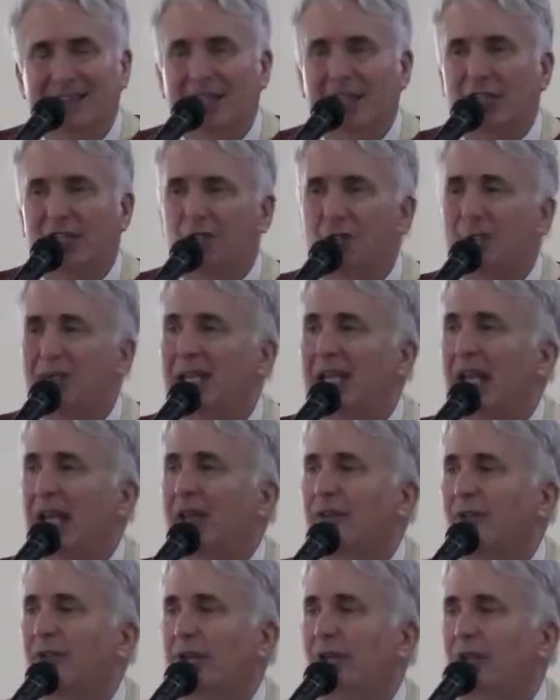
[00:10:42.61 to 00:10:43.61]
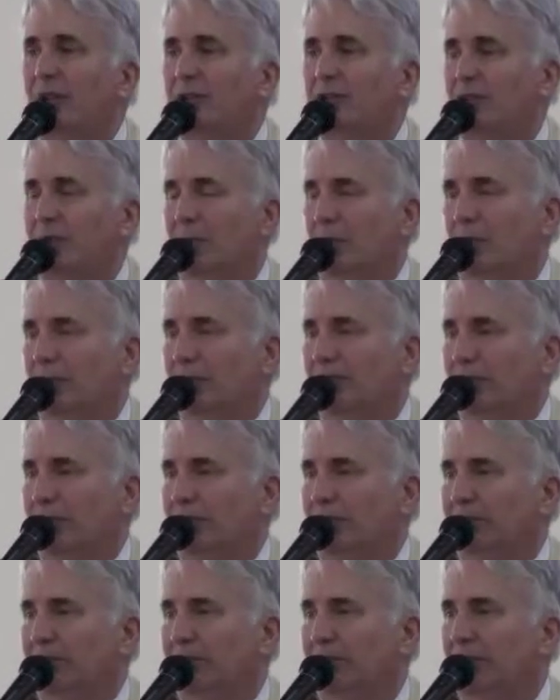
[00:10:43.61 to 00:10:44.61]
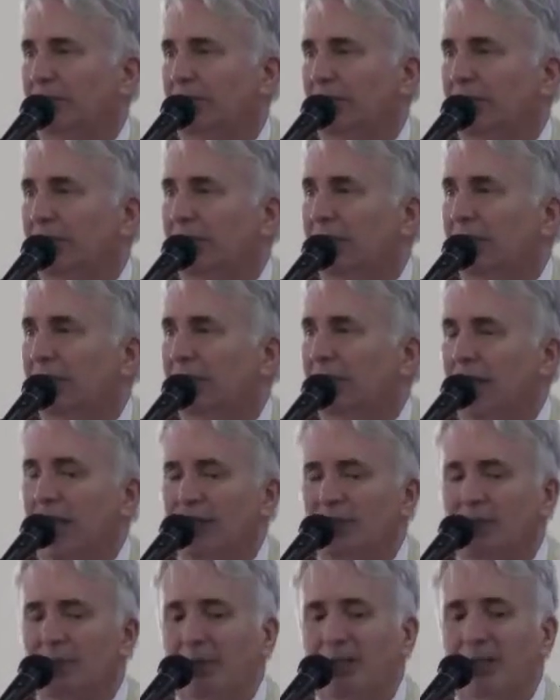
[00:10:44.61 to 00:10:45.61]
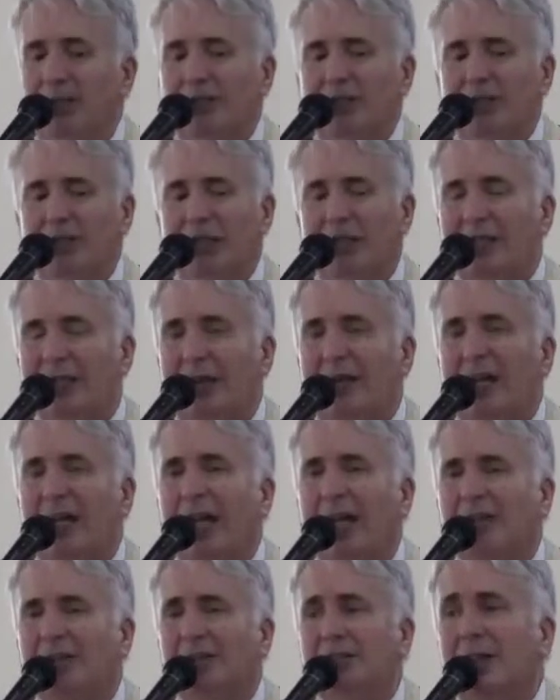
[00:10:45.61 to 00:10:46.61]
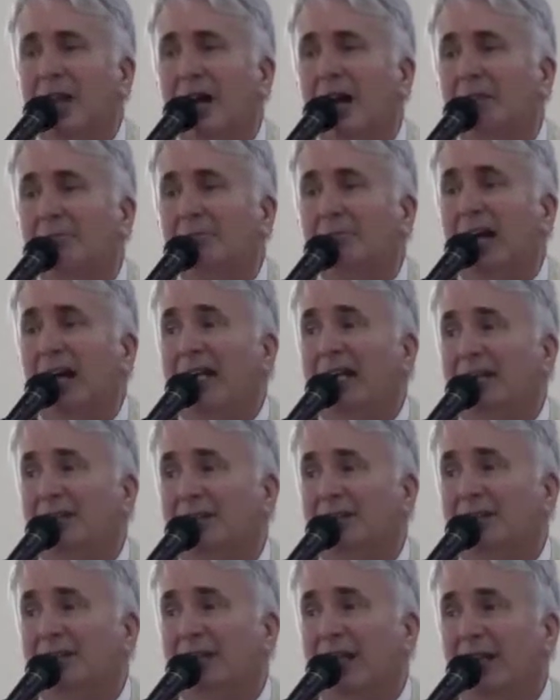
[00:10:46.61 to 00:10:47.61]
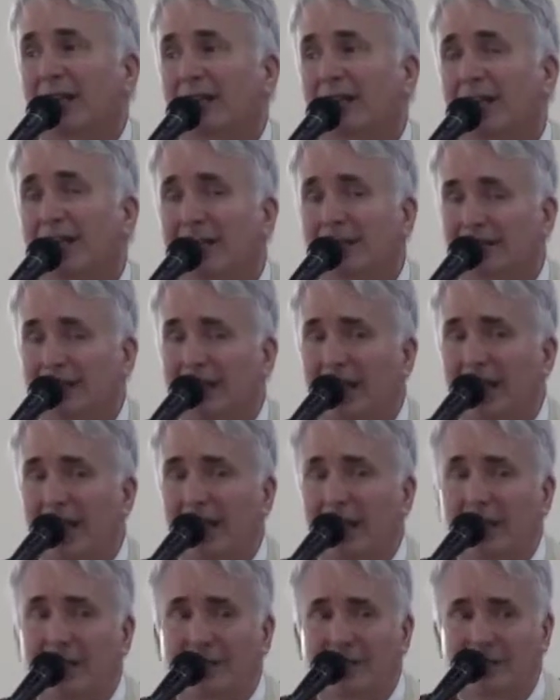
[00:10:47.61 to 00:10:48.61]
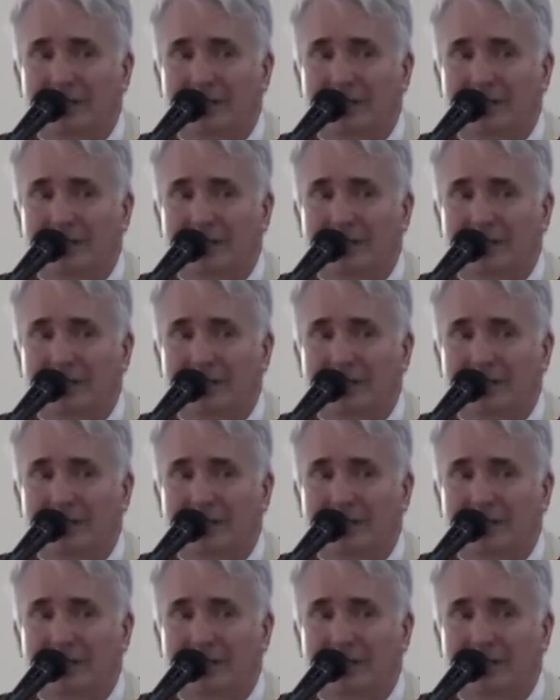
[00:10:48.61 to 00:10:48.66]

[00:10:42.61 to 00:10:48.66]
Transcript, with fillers: That as we gather here to worship, as we extend our hands, God might extend his hand.